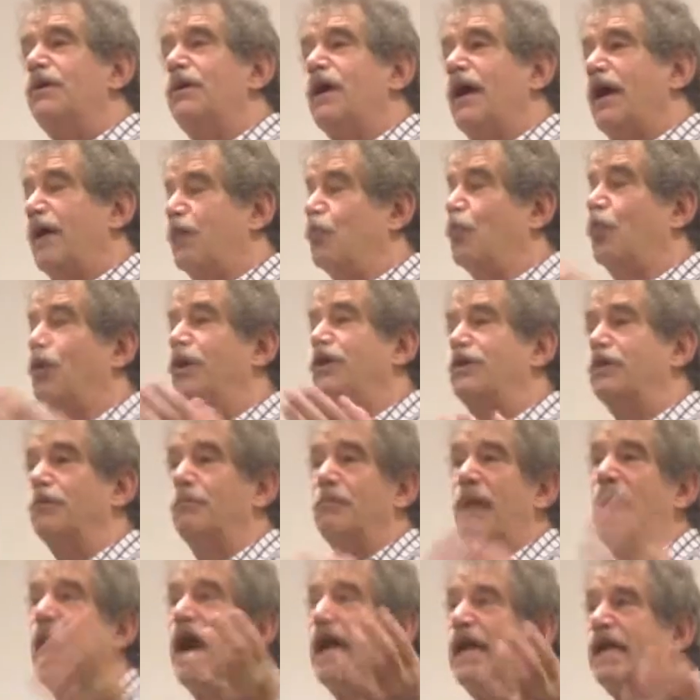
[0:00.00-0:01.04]
And would you
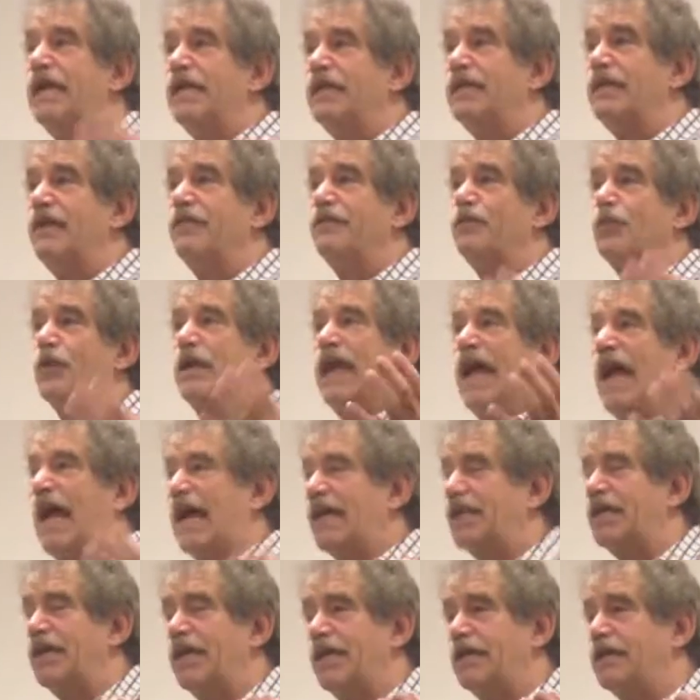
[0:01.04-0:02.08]
buy it if we
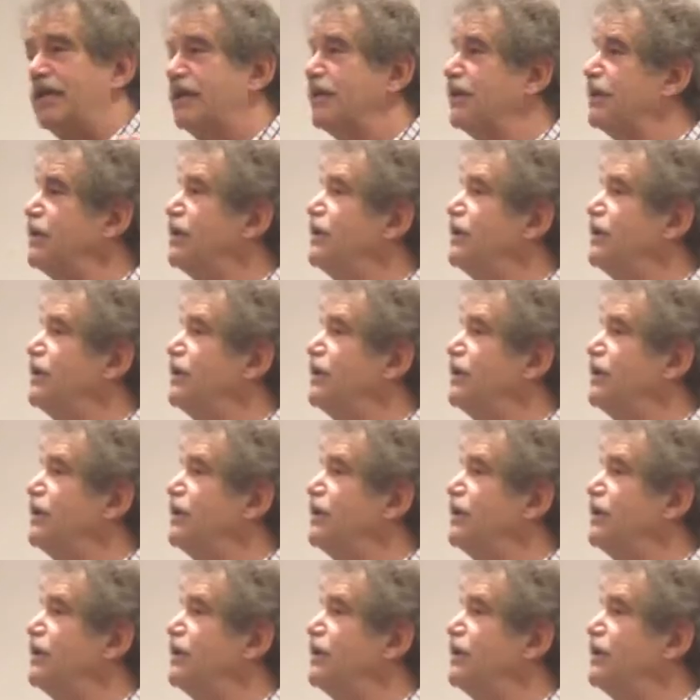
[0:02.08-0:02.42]
had it?